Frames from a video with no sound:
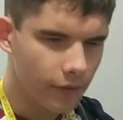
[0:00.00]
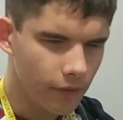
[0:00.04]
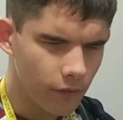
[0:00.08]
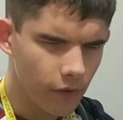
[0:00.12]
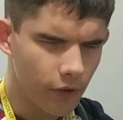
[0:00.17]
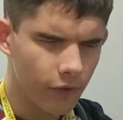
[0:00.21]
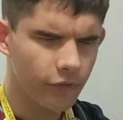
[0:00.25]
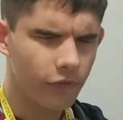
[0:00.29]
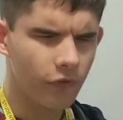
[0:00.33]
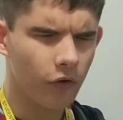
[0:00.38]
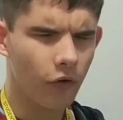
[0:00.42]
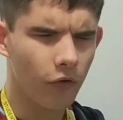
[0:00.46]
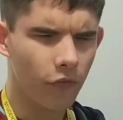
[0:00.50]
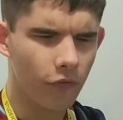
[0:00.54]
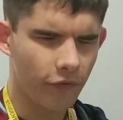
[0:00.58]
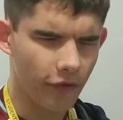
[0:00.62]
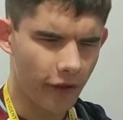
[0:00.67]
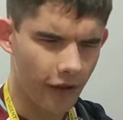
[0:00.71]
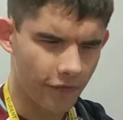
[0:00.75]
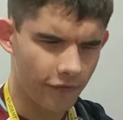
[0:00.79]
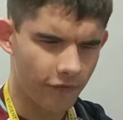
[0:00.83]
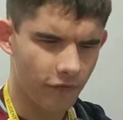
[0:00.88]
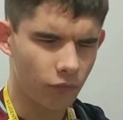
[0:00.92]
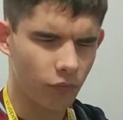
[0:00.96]

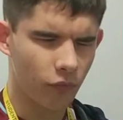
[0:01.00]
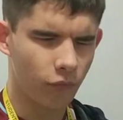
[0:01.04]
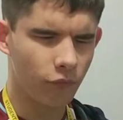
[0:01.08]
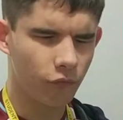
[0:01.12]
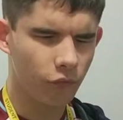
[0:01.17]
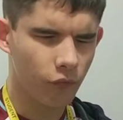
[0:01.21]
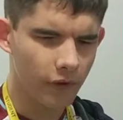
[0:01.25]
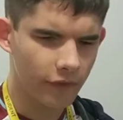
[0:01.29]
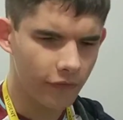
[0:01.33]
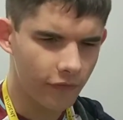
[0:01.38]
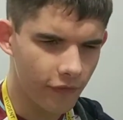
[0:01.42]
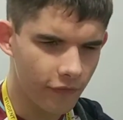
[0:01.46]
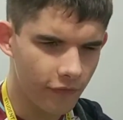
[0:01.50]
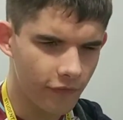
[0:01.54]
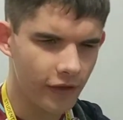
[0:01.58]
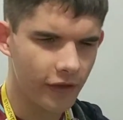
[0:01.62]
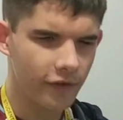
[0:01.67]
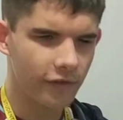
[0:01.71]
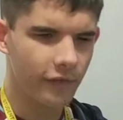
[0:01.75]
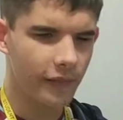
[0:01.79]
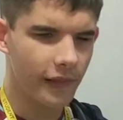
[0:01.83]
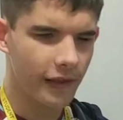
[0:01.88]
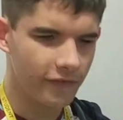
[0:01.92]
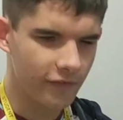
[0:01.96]
associated with
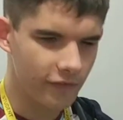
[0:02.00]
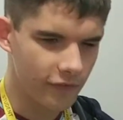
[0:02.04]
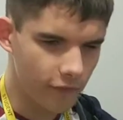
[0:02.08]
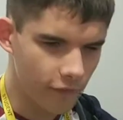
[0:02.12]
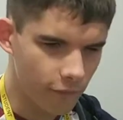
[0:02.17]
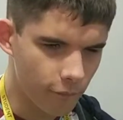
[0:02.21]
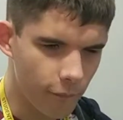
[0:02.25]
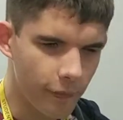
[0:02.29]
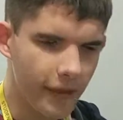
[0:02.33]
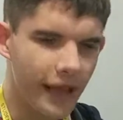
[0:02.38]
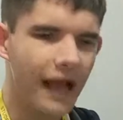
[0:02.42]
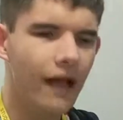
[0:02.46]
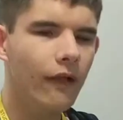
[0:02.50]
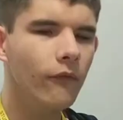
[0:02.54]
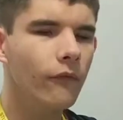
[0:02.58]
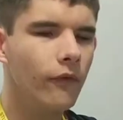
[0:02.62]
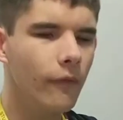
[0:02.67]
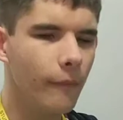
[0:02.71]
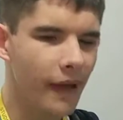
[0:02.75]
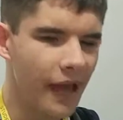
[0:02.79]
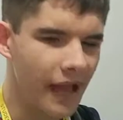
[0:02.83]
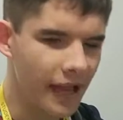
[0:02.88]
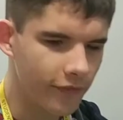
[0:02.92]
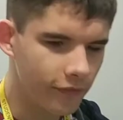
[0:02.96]
26 letters of the
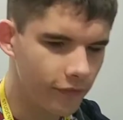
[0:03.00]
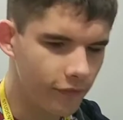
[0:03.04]
alphabet,